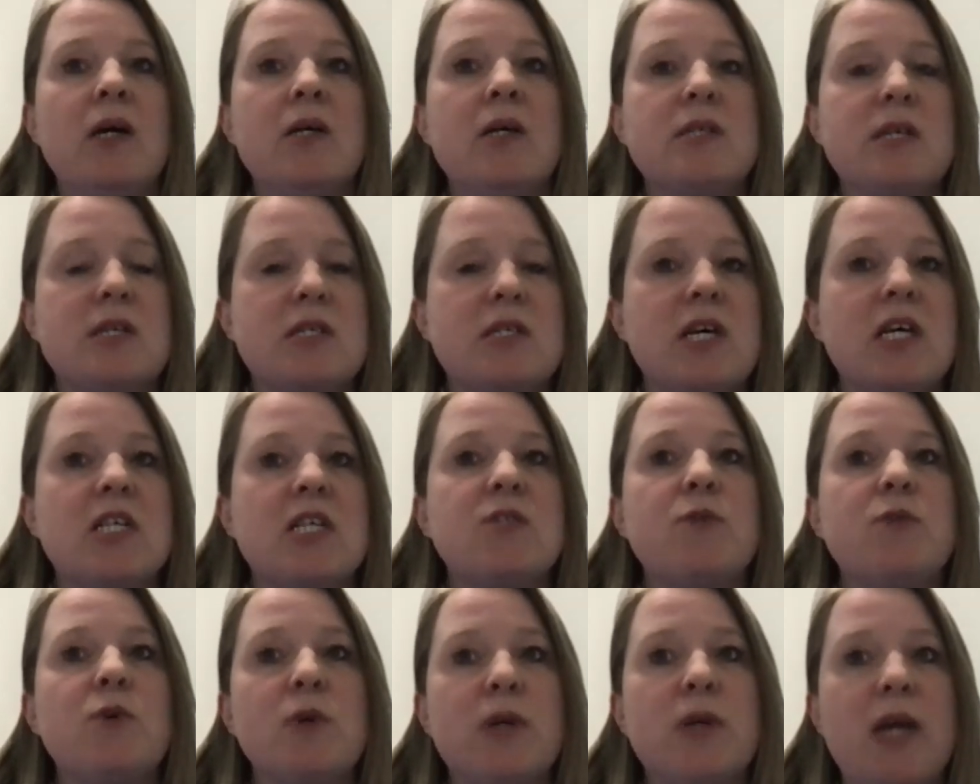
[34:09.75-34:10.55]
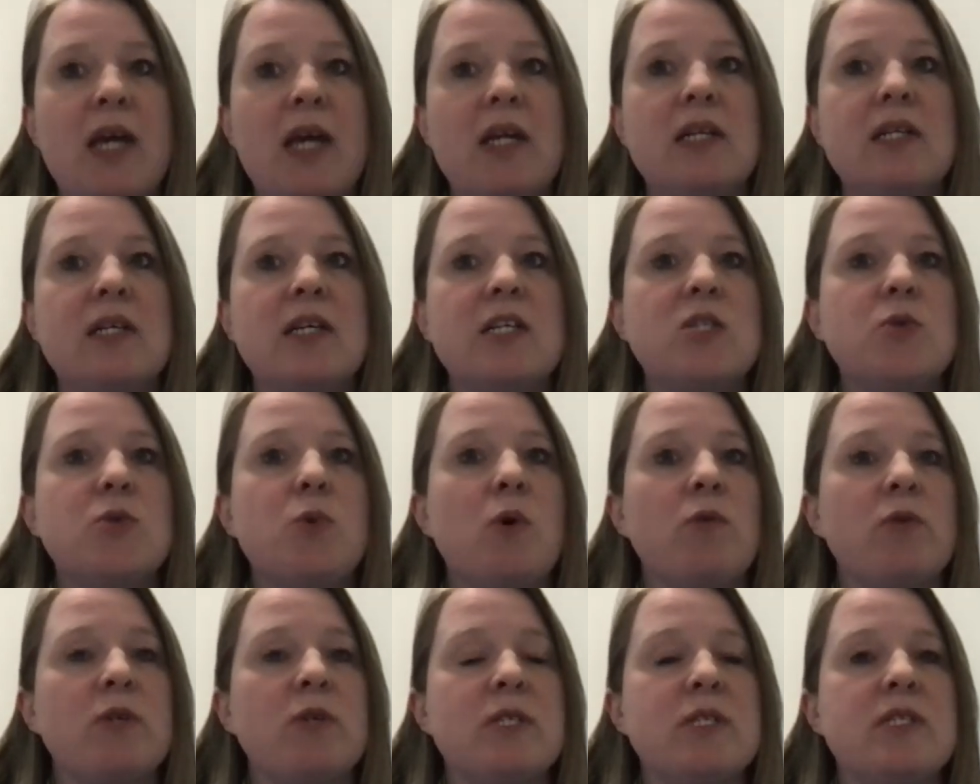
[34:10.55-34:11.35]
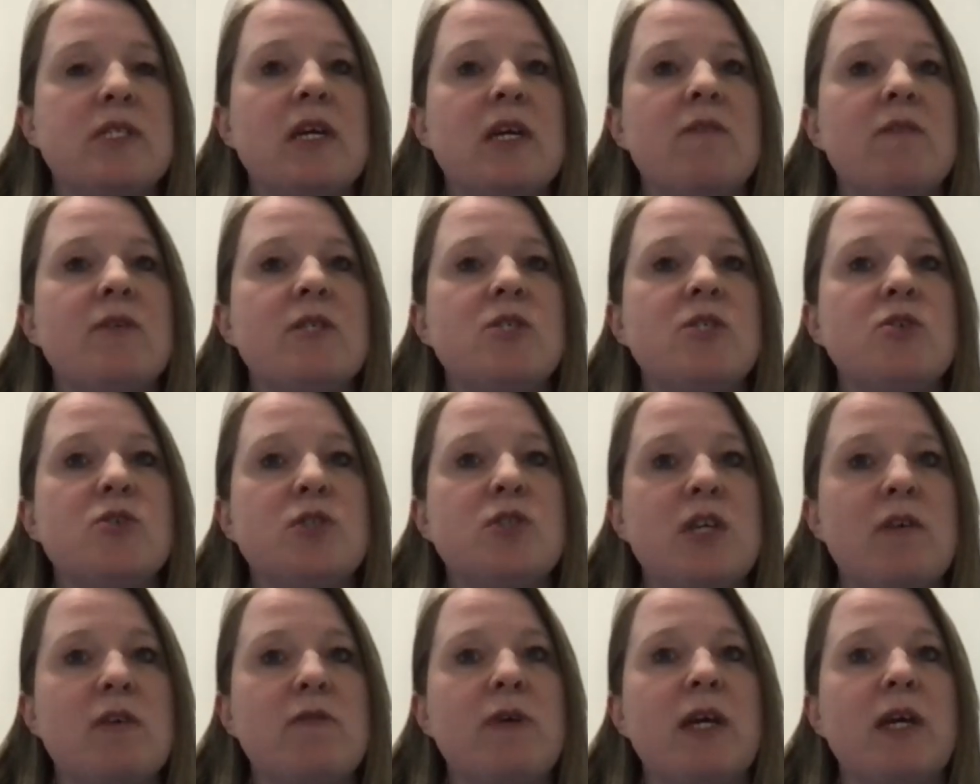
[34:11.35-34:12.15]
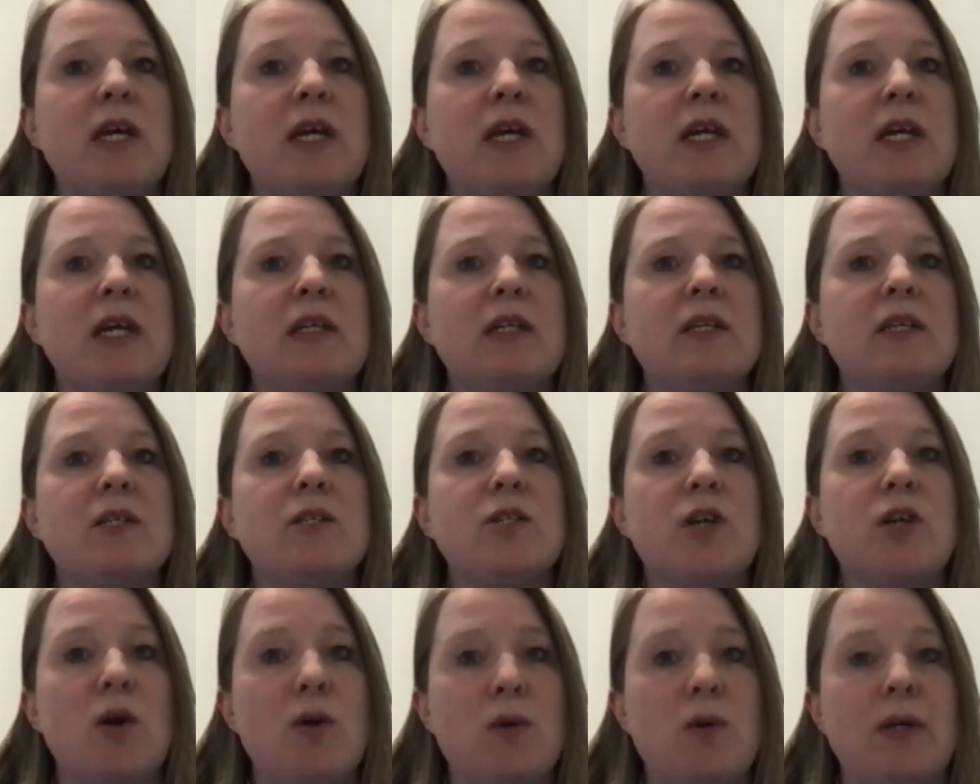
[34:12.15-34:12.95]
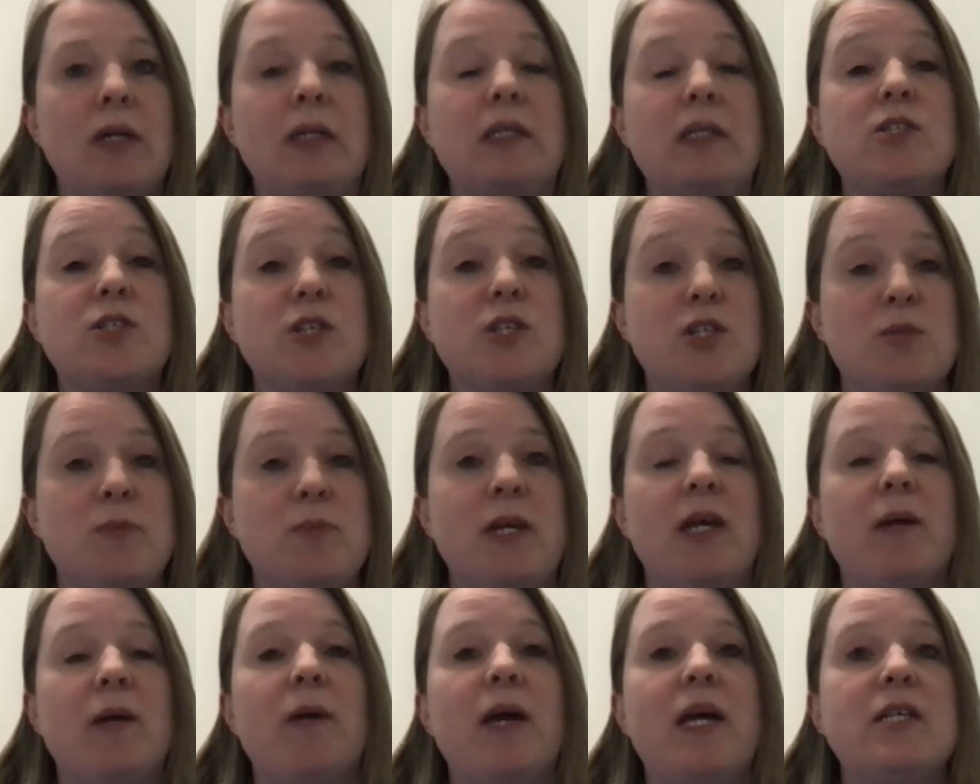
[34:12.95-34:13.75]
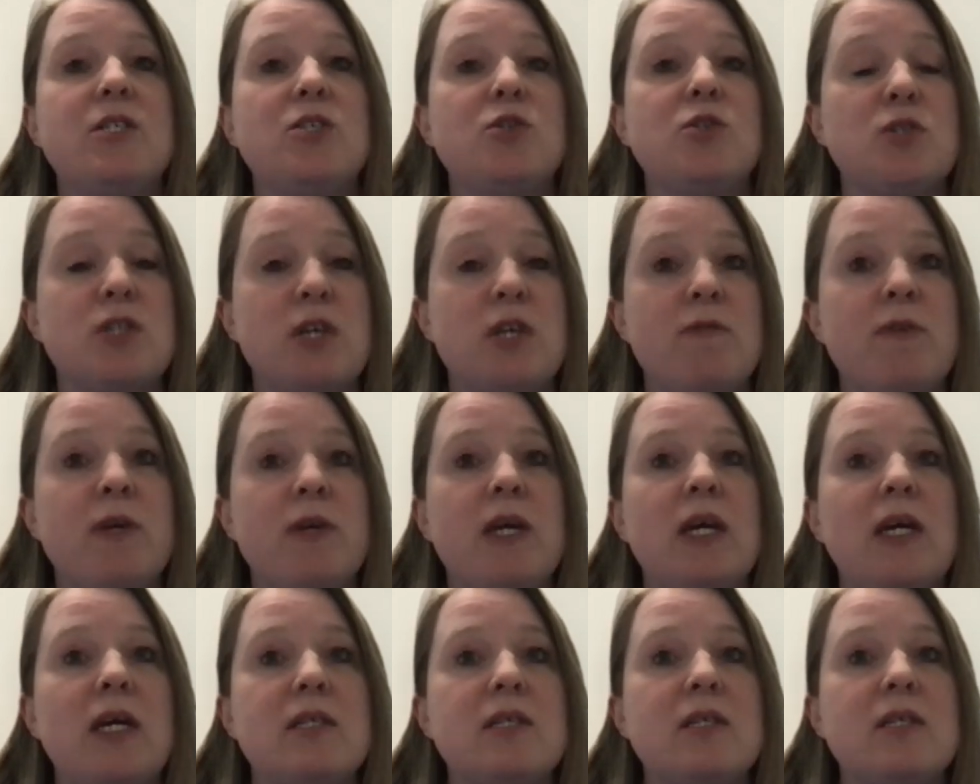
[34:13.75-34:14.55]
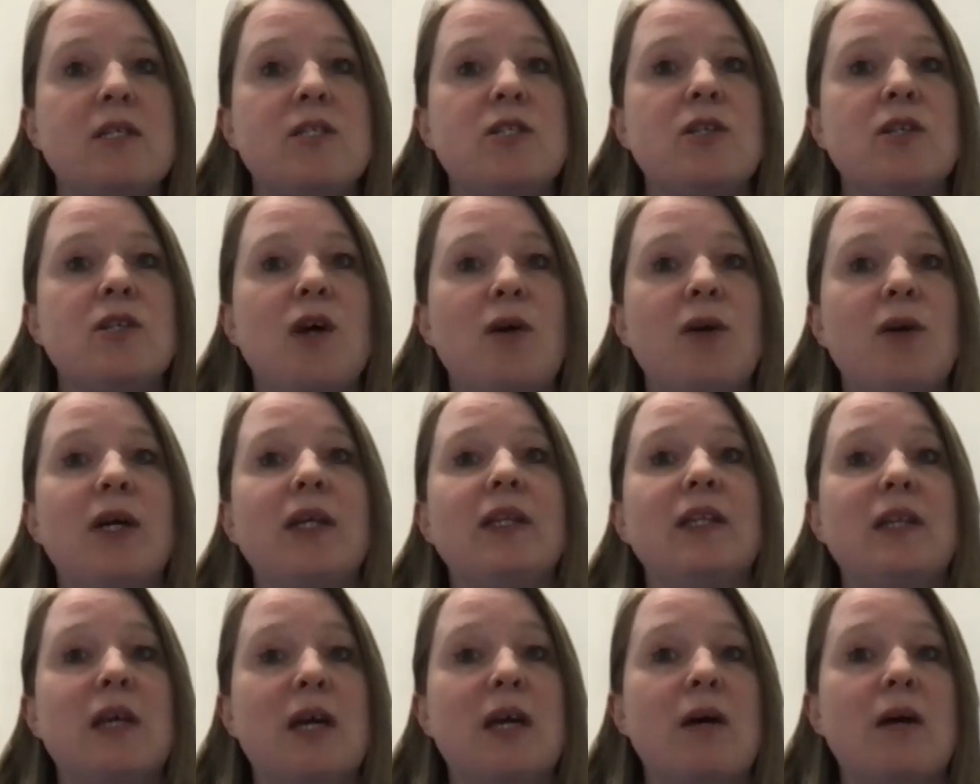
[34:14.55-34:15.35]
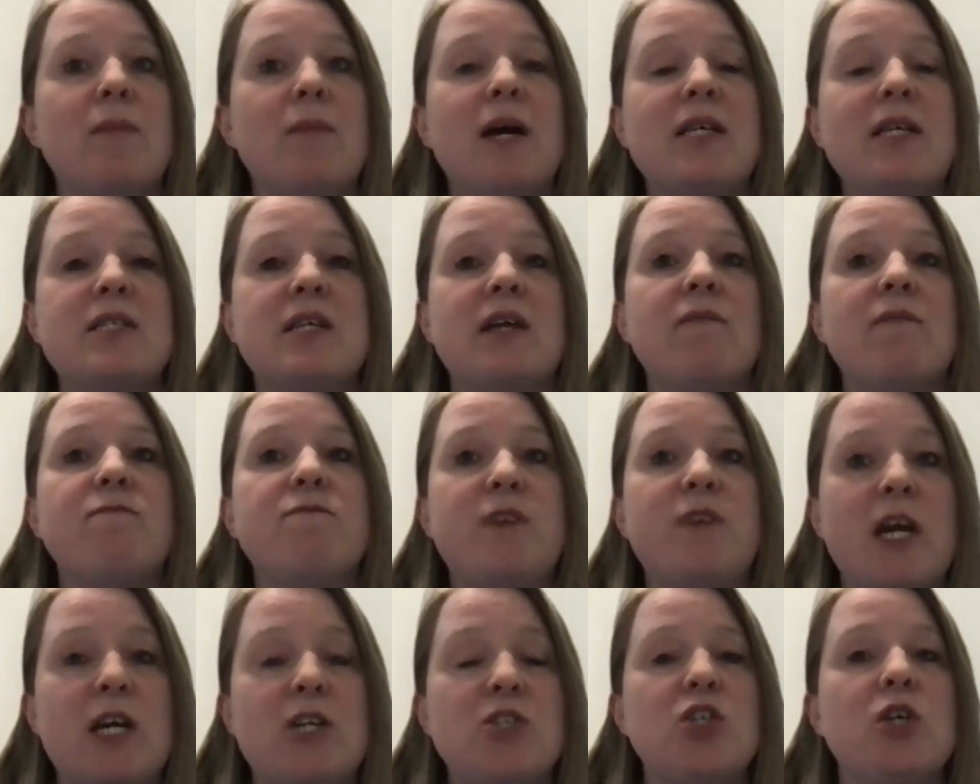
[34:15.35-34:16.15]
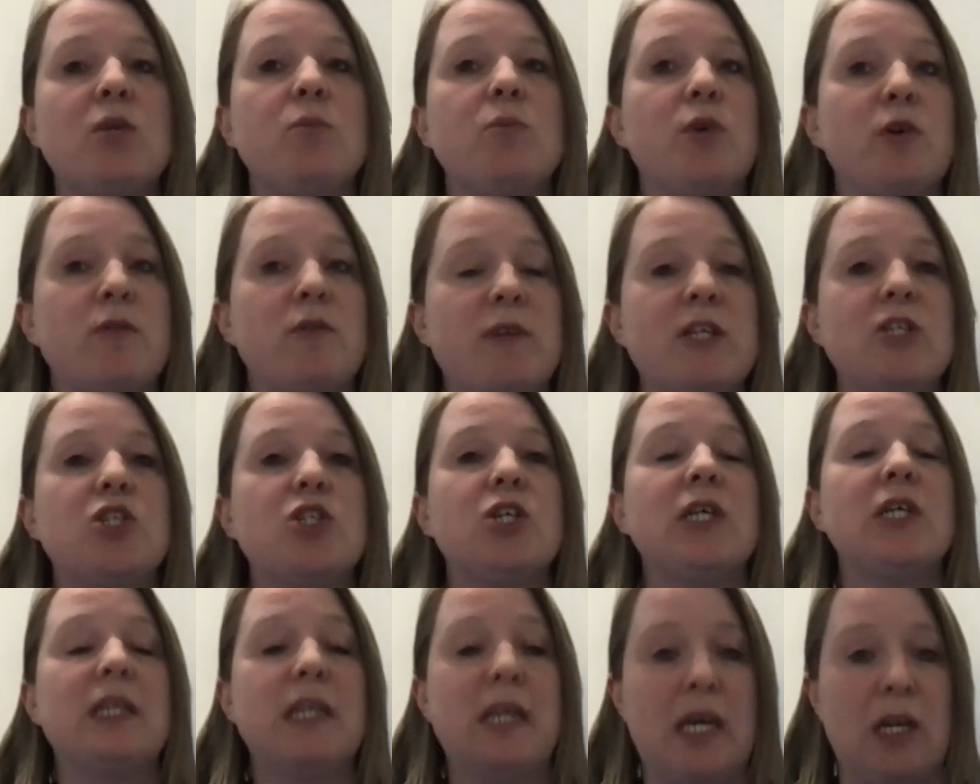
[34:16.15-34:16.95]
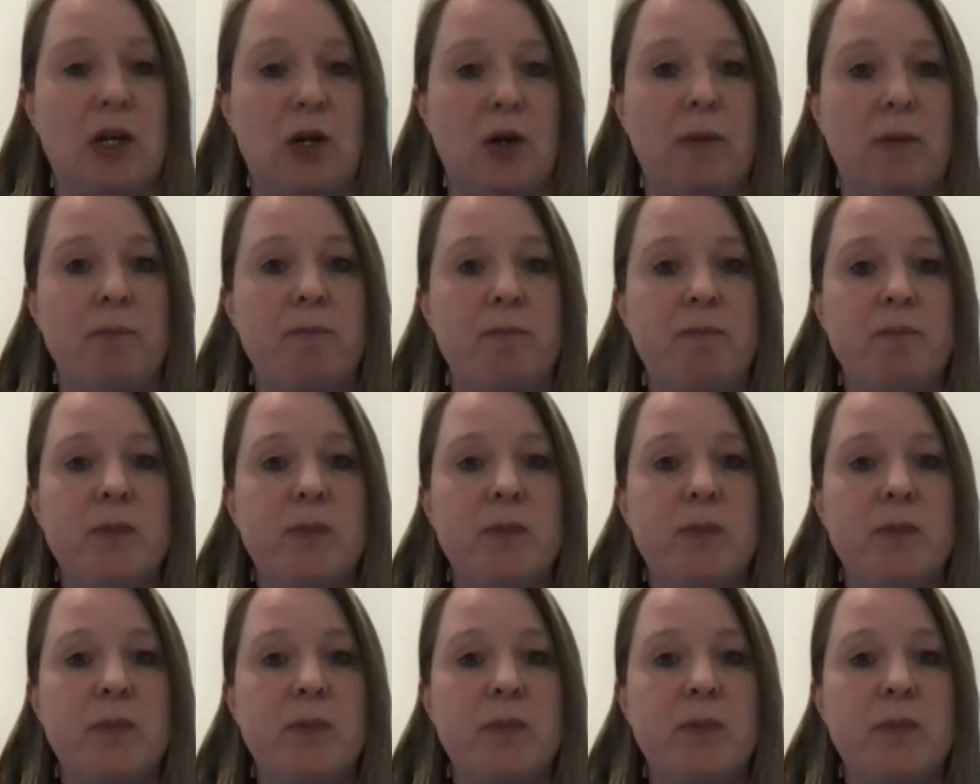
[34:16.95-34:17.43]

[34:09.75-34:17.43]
successful candidates will receive a certificate don't excuse me a certificate denoting them as an infection prevention leader